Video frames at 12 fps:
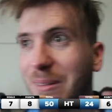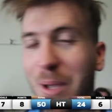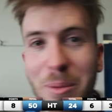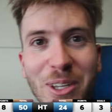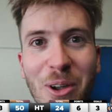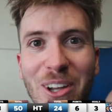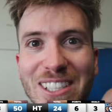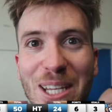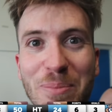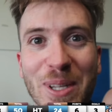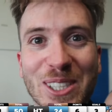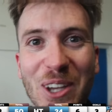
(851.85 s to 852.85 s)
Maybe the guy
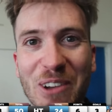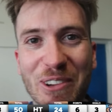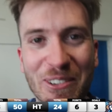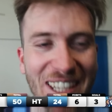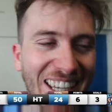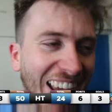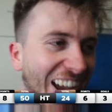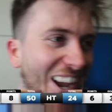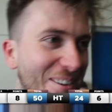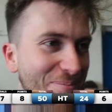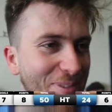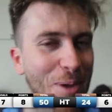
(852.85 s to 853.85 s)
deep inside 50?
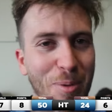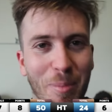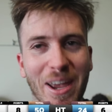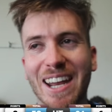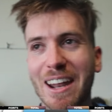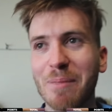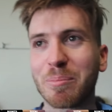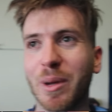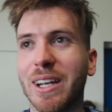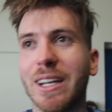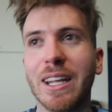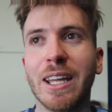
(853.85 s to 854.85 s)
I'll put my hand up.
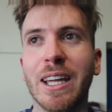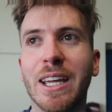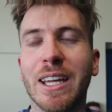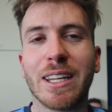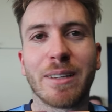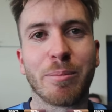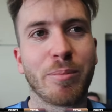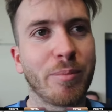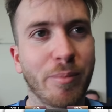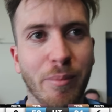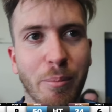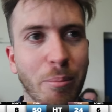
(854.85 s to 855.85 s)
But
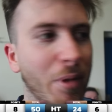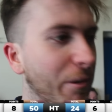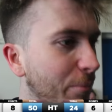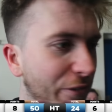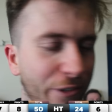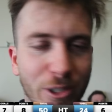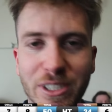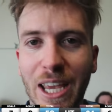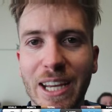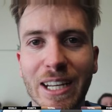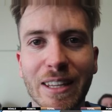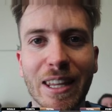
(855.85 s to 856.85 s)
midfield's
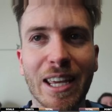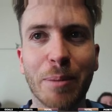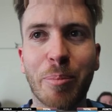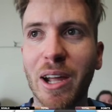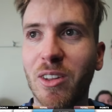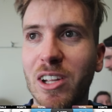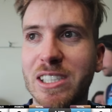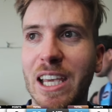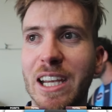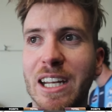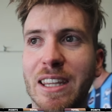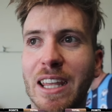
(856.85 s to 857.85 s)
hanging in there, backline's
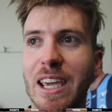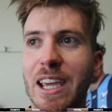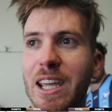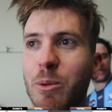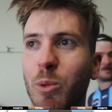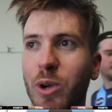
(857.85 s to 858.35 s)
hanging in there.